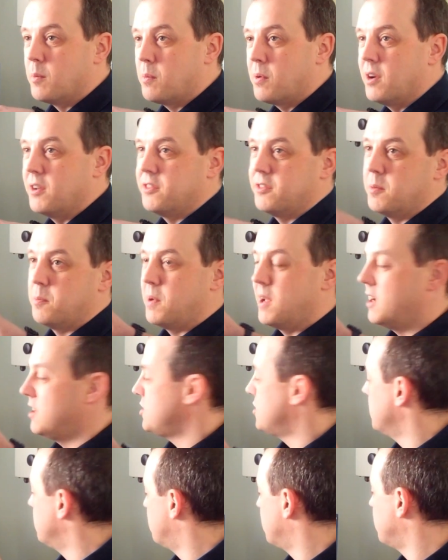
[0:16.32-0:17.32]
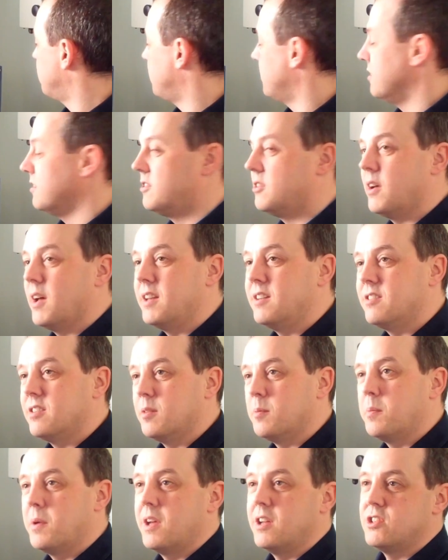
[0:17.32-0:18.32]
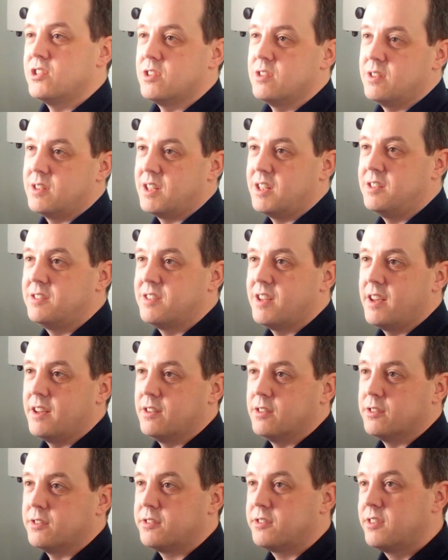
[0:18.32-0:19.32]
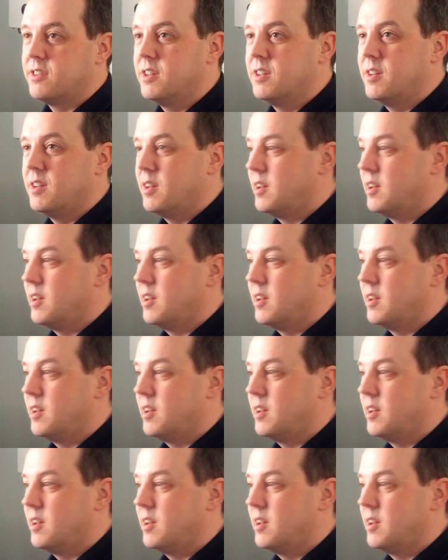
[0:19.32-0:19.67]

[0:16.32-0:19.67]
press the patient button to enter the patient details.